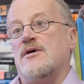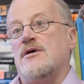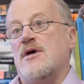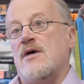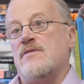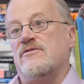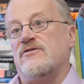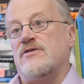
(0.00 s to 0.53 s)

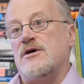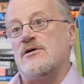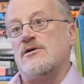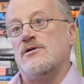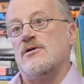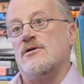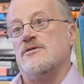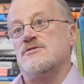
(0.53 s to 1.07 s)
EMV
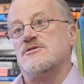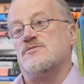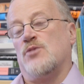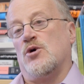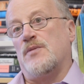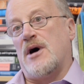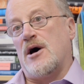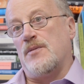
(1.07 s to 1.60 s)
clones,
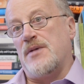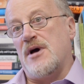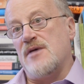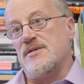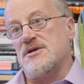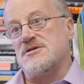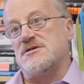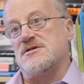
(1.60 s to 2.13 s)
mobile
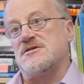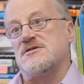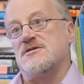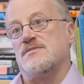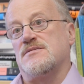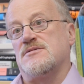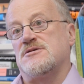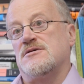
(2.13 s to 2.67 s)
payment
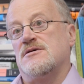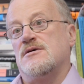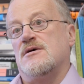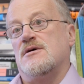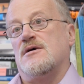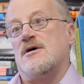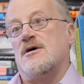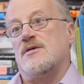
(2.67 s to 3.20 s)
systems,
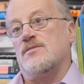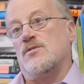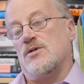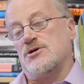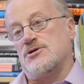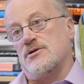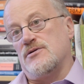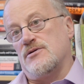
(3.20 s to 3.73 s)

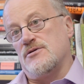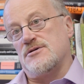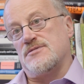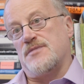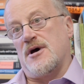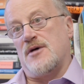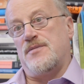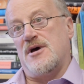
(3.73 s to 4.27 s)
which are used
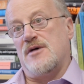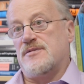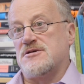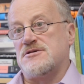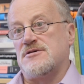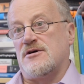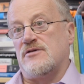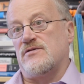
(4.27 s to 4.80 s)
by payment
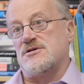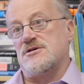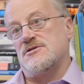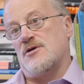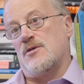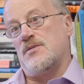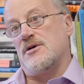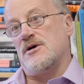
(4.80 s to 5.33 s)
services
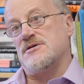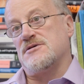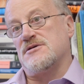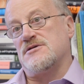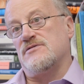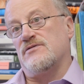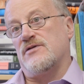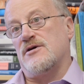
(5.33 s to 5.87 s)

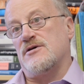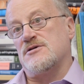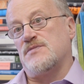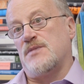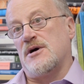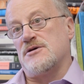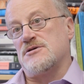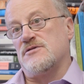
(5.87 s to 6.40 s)
operators in various
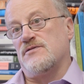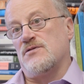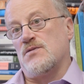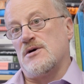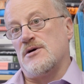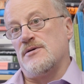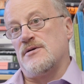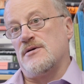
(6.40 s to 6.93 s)
parts of the
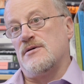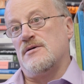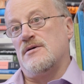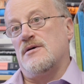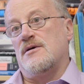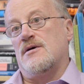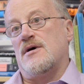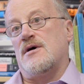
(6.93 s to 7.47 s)
world.
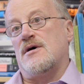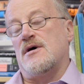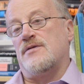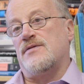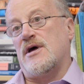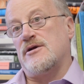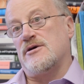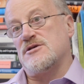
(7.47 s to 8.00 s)
And
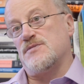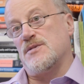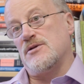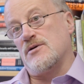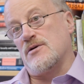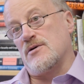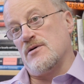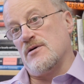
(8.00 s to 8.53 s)
that has been
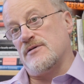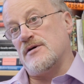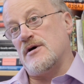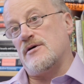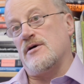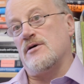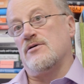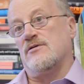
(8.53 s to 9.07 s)
the growth
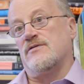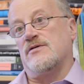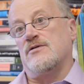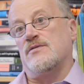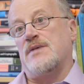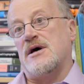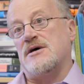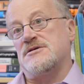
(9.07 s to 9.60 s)
area over the
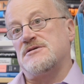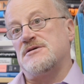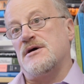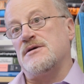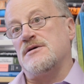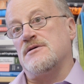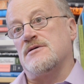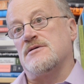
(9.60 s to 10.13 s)
past
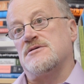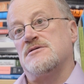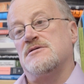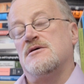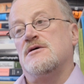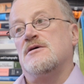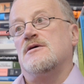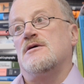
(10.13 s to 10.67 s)
10 years.
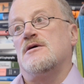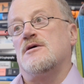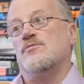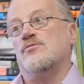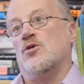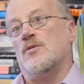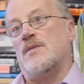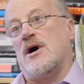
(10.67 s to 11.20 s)

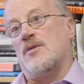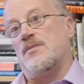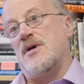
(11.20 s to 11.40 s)
Mobile